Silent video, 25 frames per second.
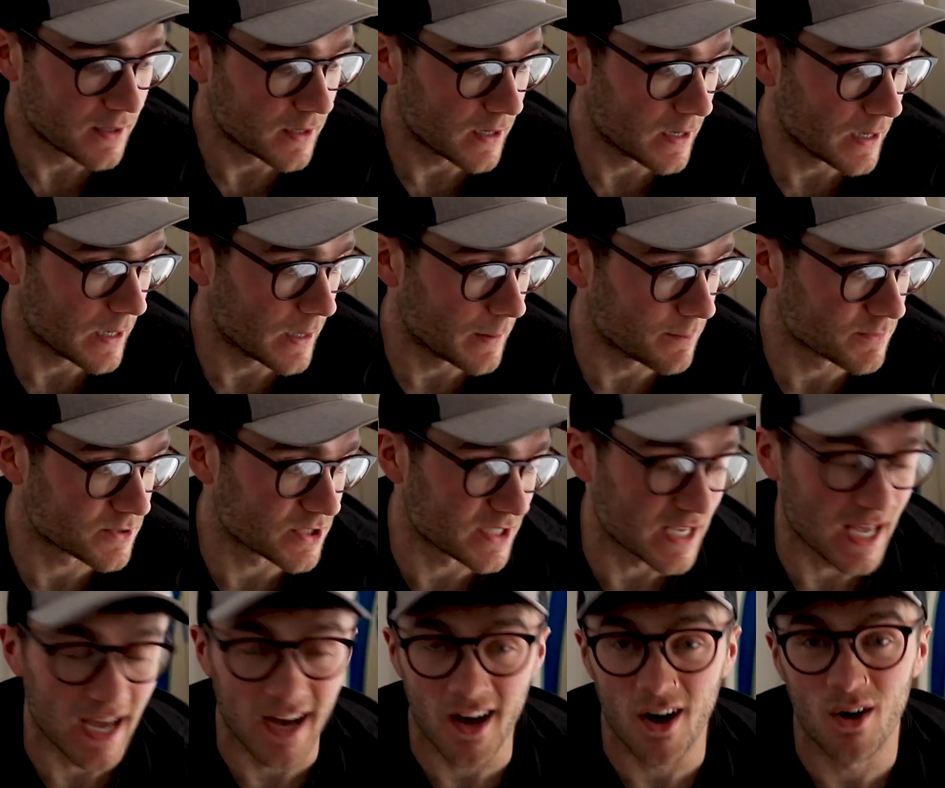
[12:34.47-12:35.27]

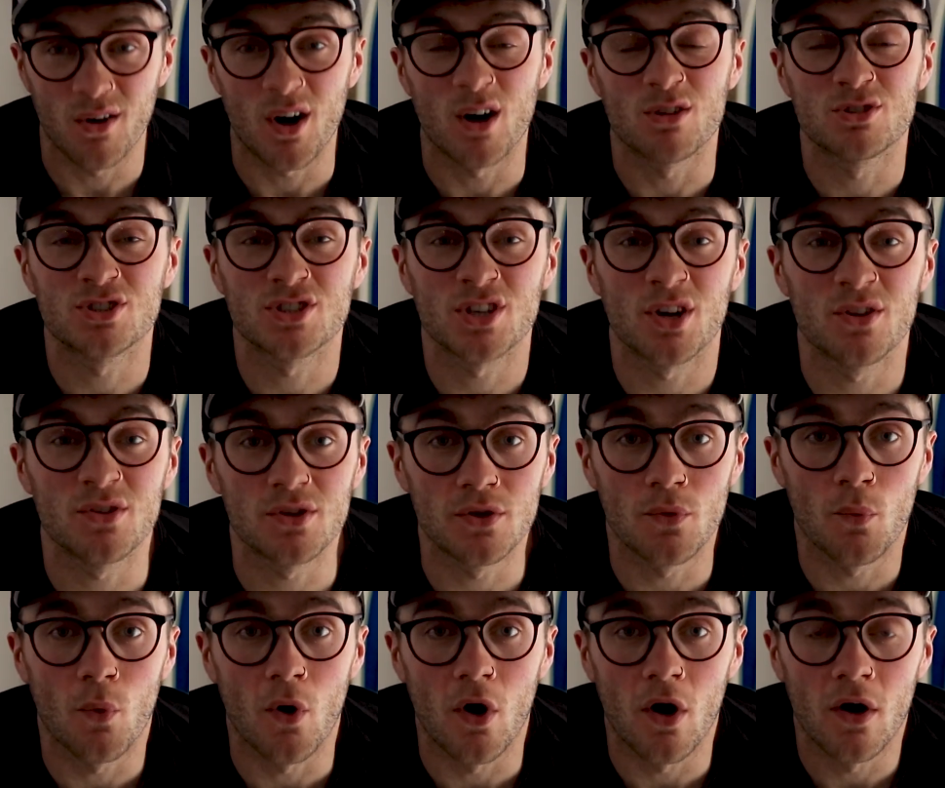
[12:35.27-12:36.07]
So yeah, I'll show
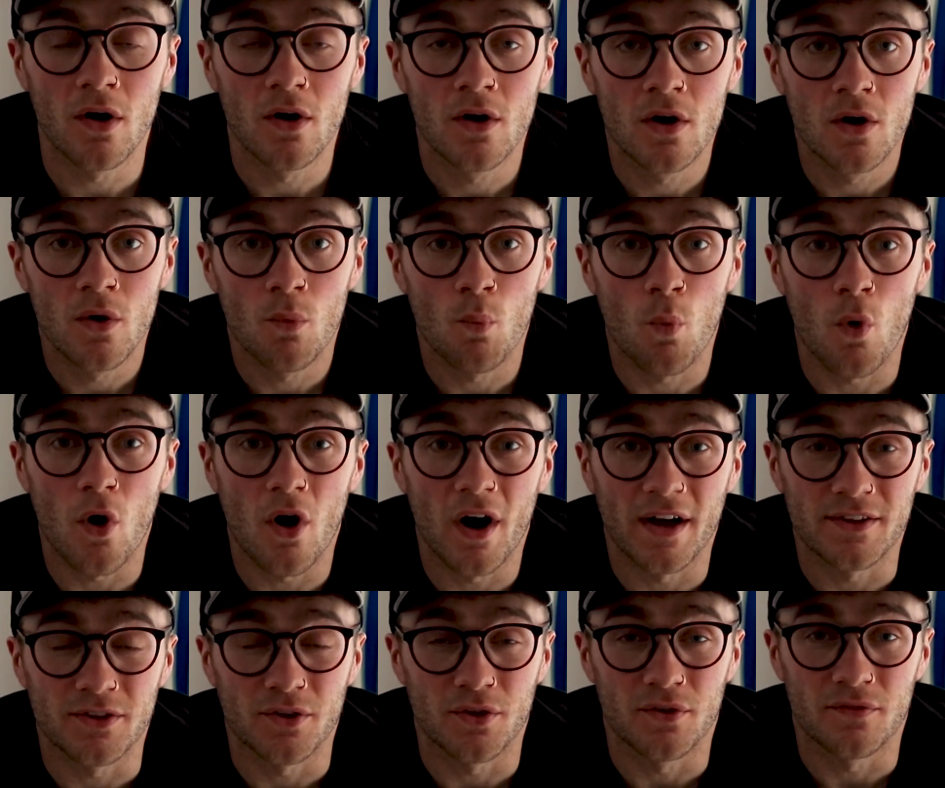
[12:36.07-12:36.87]
you what
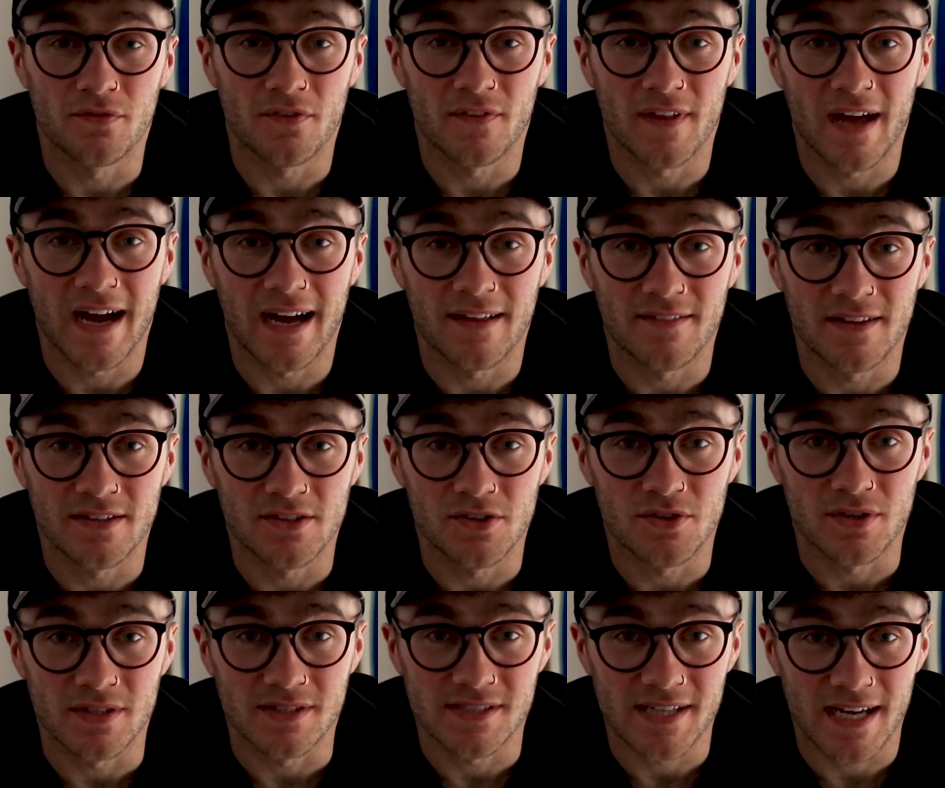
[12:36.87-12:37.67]
I do for that, and
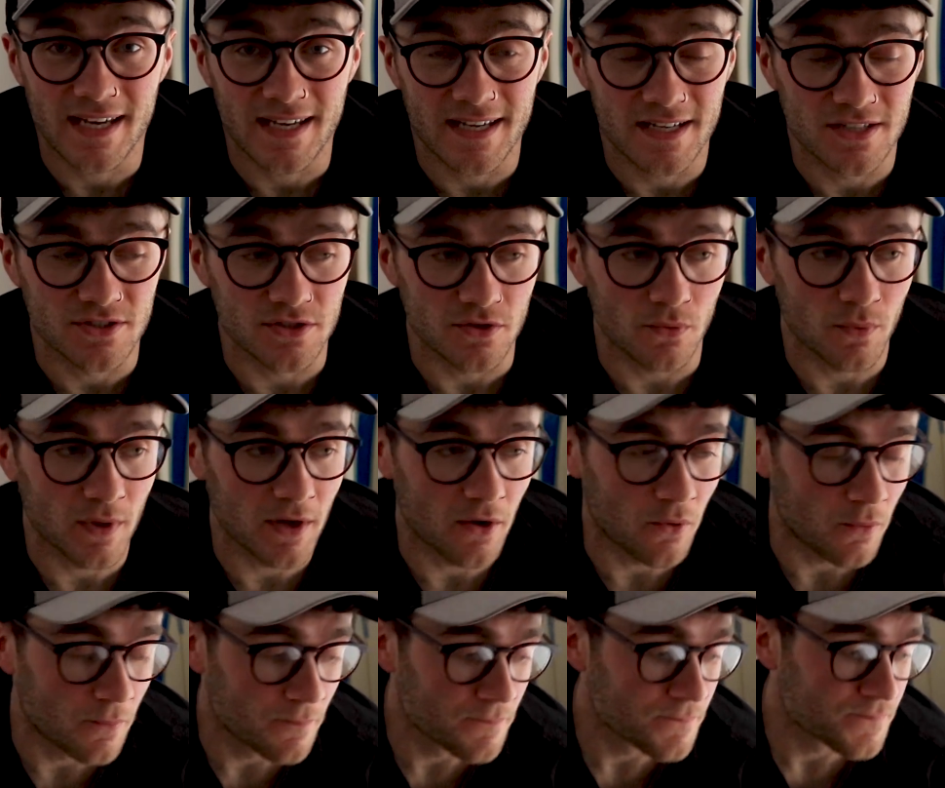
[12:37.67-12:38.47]
then you can take it as you will.